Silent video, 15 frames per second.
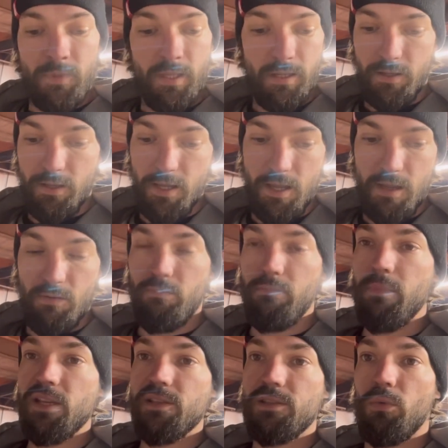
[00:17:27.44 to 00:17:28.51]
It
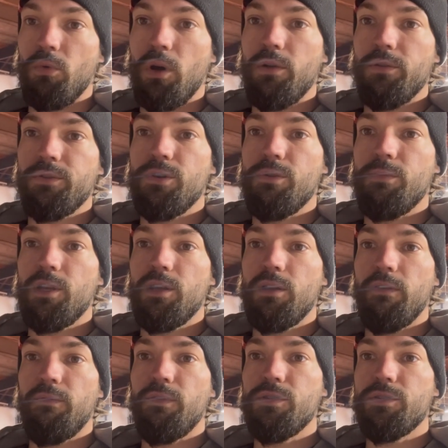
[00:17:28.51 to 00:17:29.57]
means the world to me
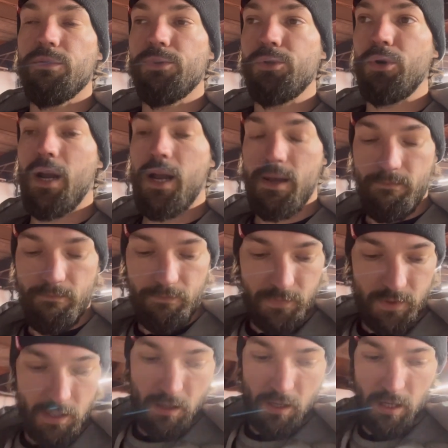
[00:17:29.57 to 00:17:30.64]
if you subscribe.
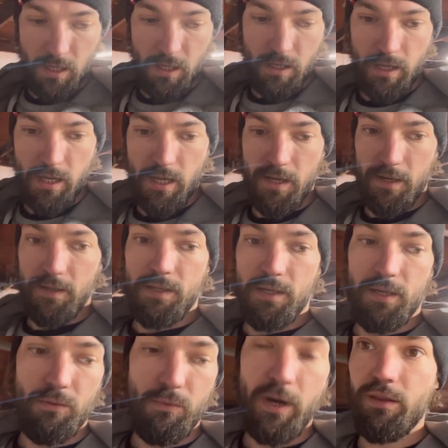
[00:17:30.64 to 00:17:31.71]
And
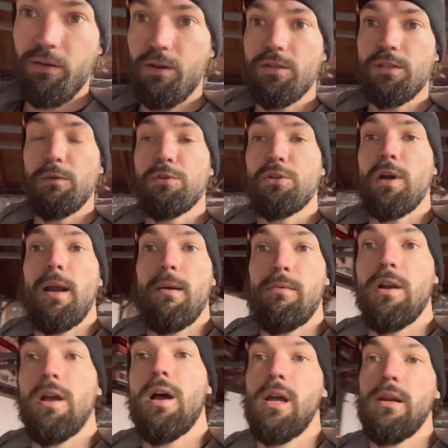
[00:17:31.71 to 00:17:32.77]
whether you subscribe or
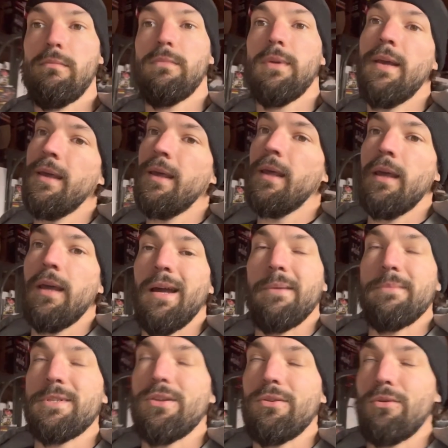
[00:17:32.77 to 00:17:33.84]
not,
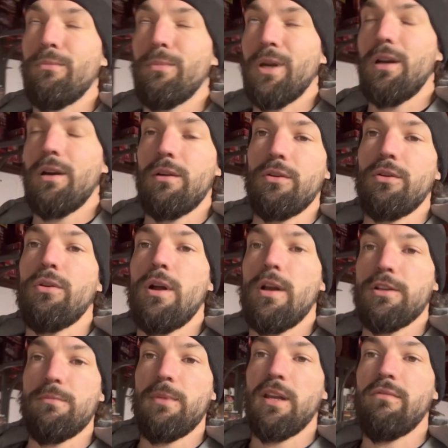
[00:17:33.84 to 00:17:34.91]
I'm still going to be here in the
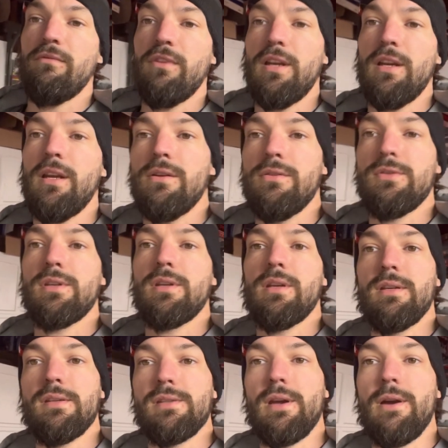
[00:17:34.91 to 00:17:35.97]
garage making videos.
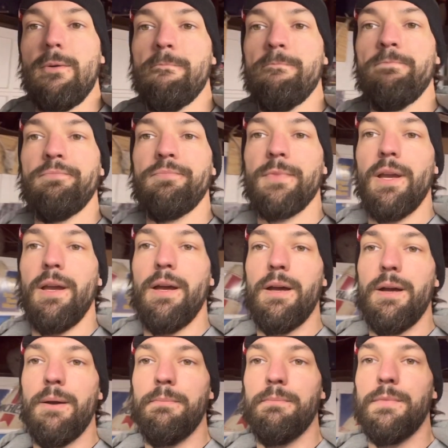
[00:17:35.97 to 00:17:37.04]
So
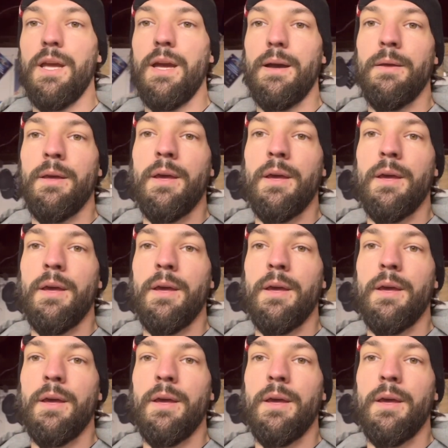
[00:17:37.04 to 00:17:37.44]
yeah,